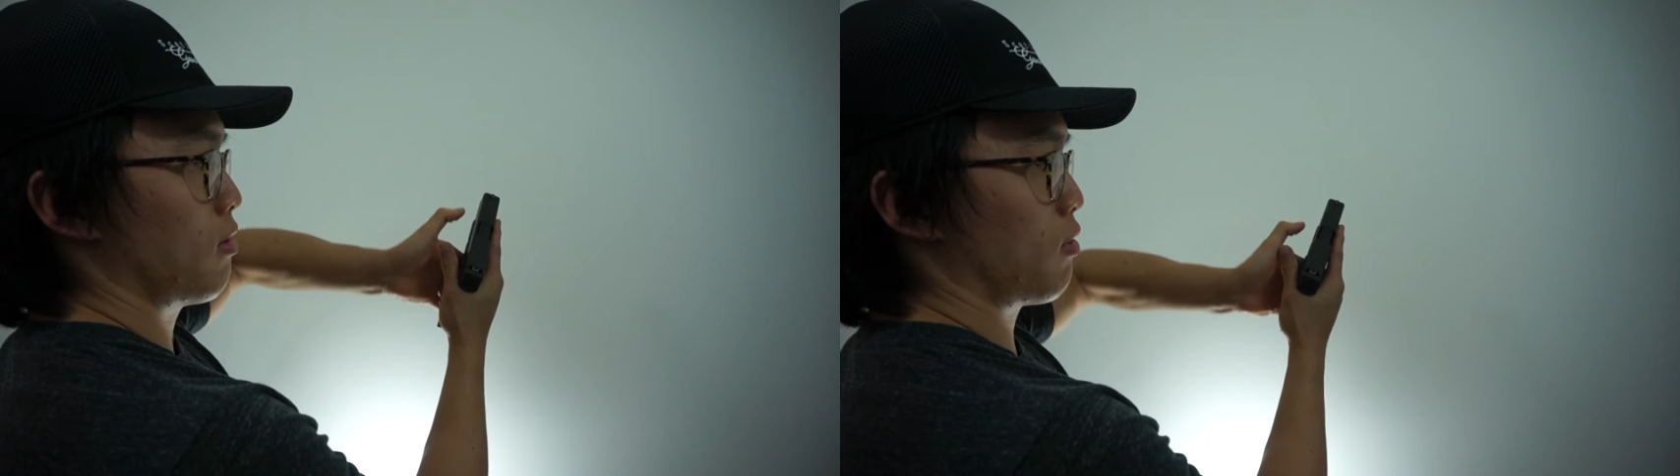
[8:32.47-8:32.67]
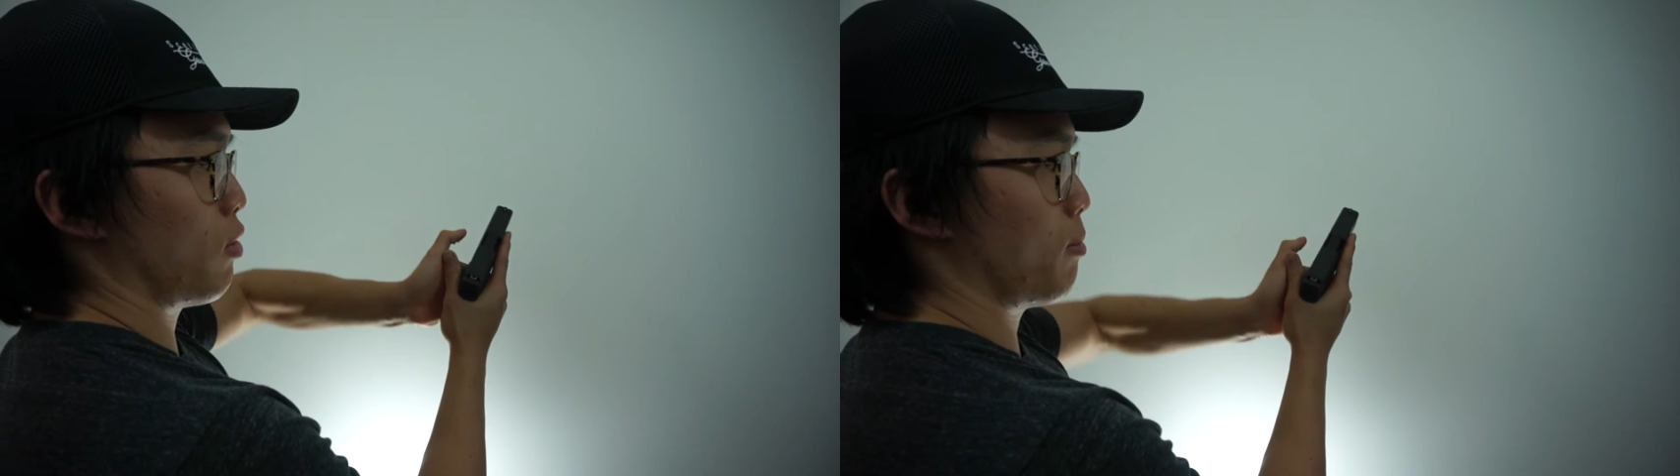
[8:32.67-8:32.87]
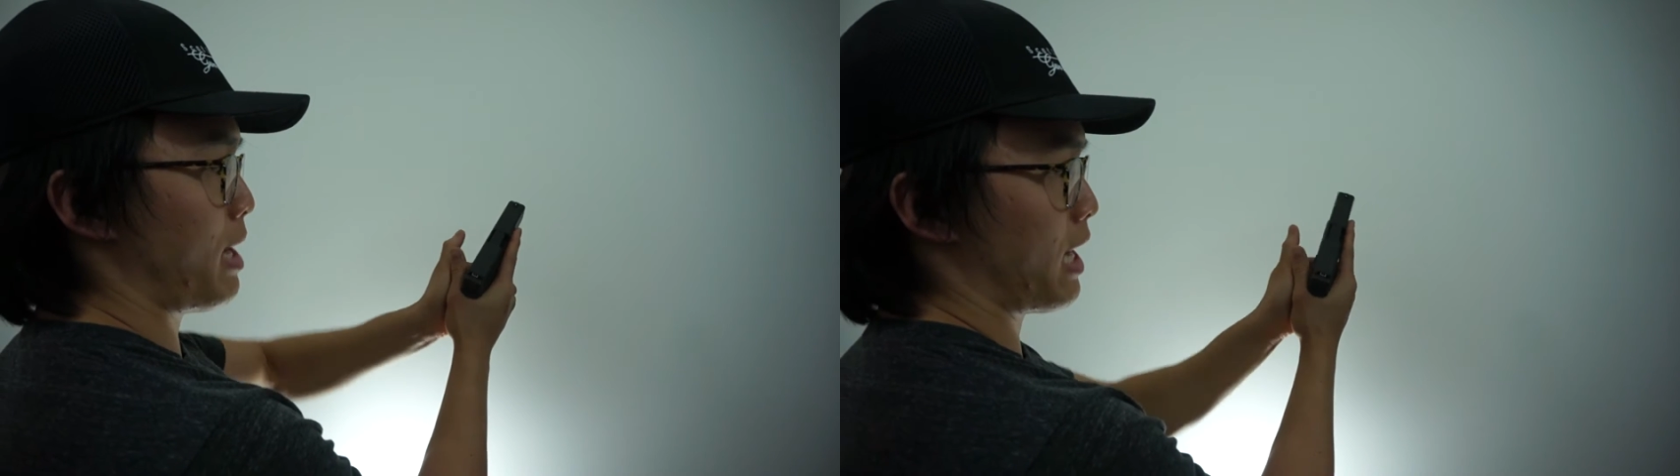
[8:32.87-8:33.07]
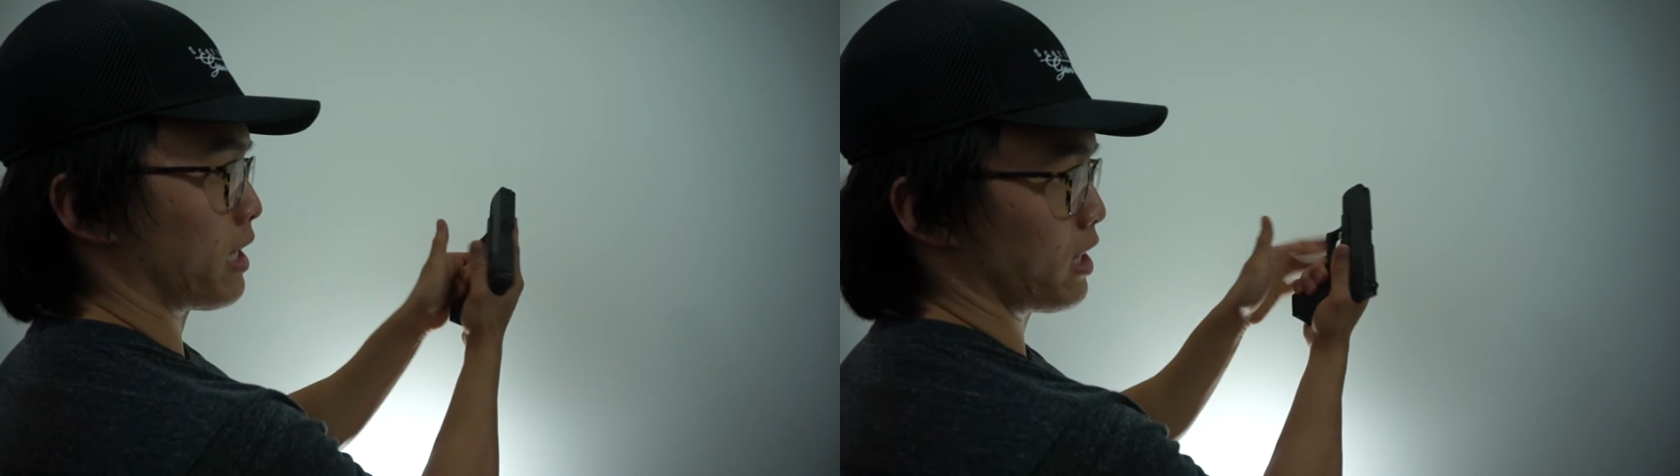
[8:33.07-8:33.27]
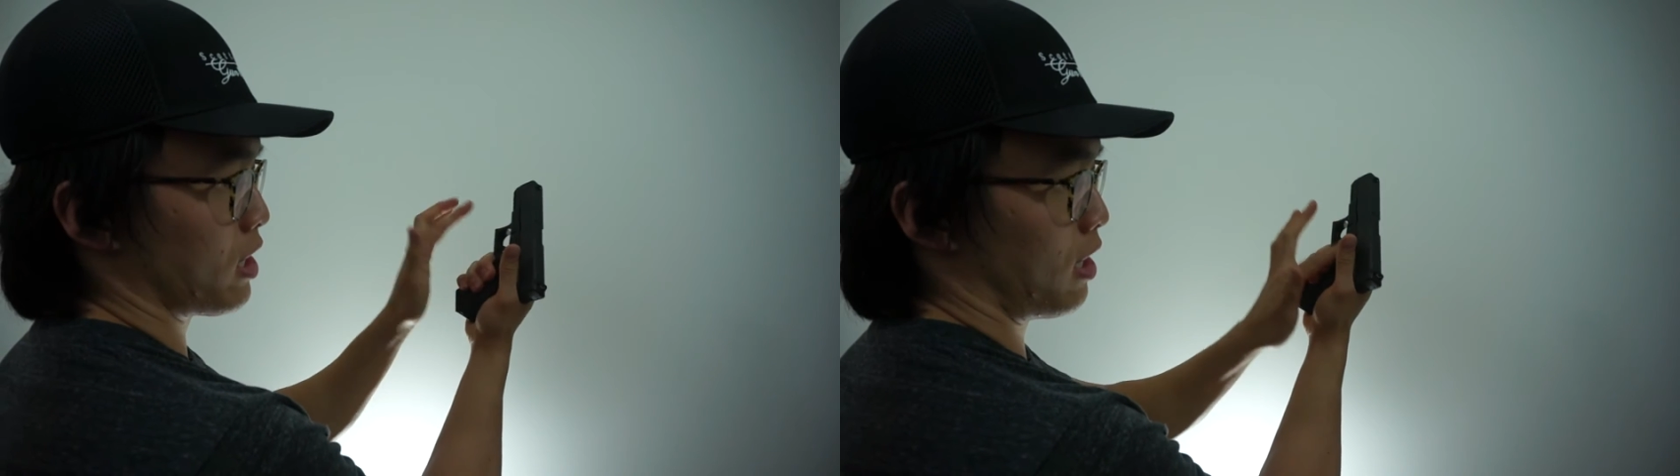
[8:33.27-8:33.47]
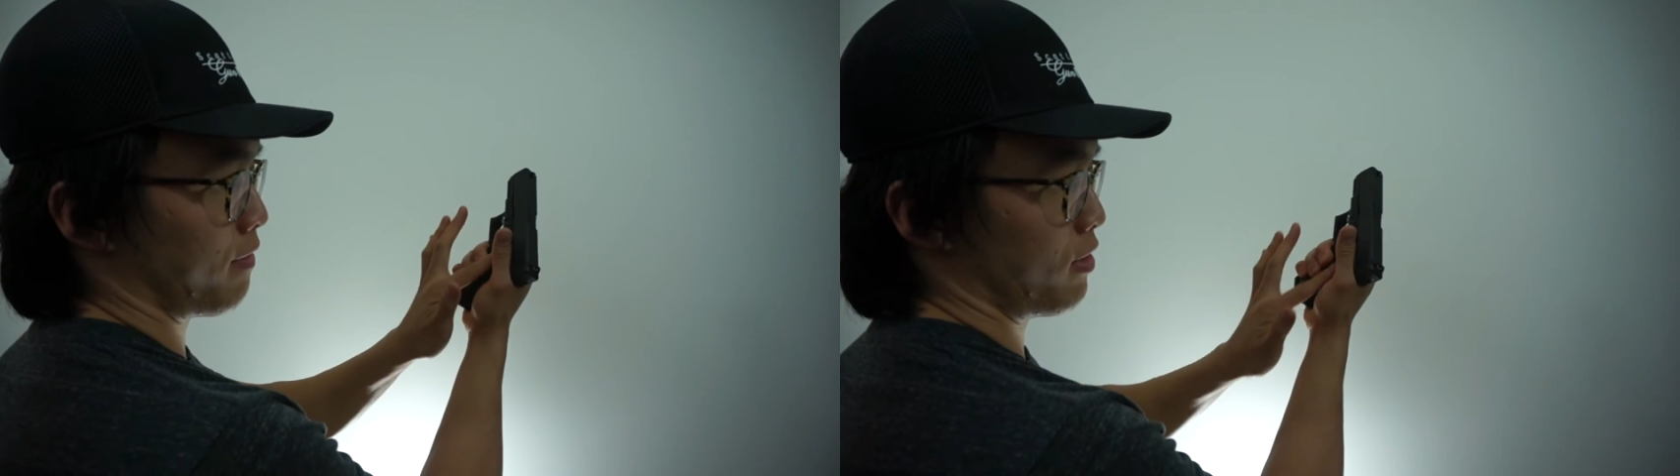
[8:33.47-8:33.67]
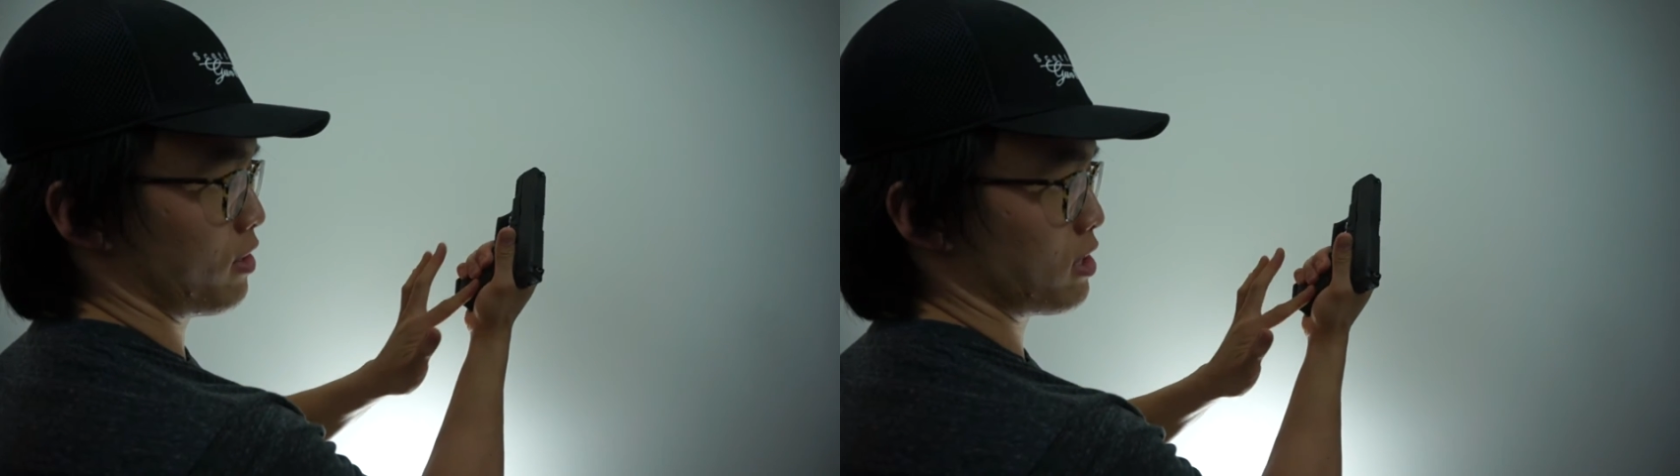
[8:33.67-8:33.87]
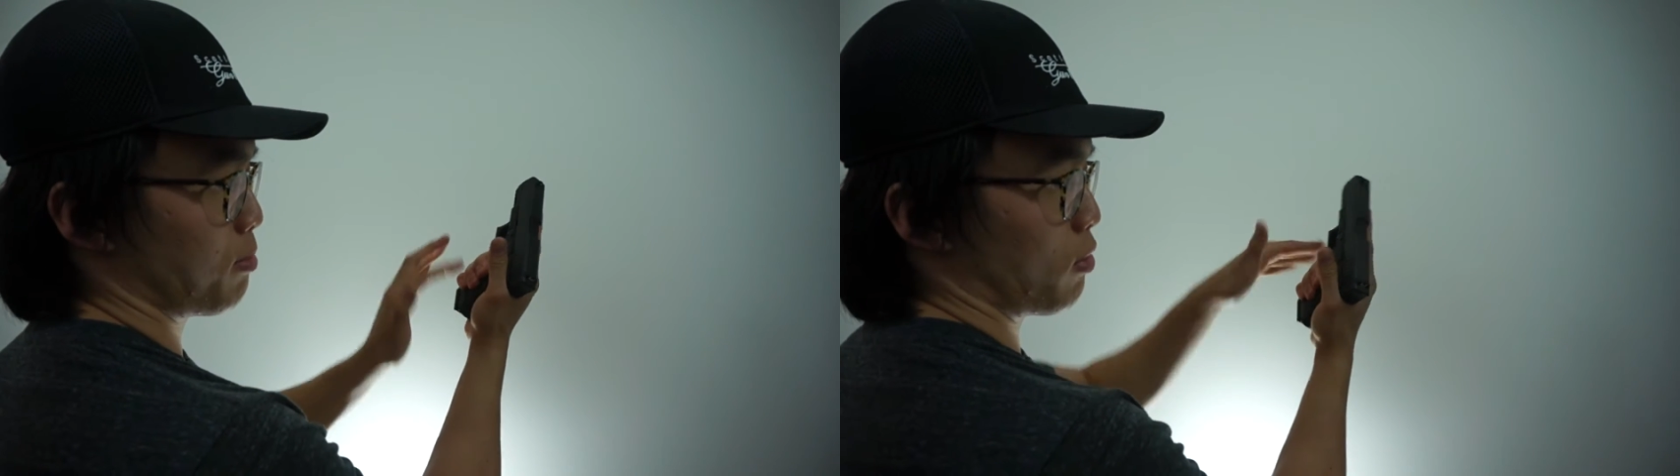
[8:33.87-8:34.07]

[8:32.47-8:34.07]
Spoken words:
Roll back and cover this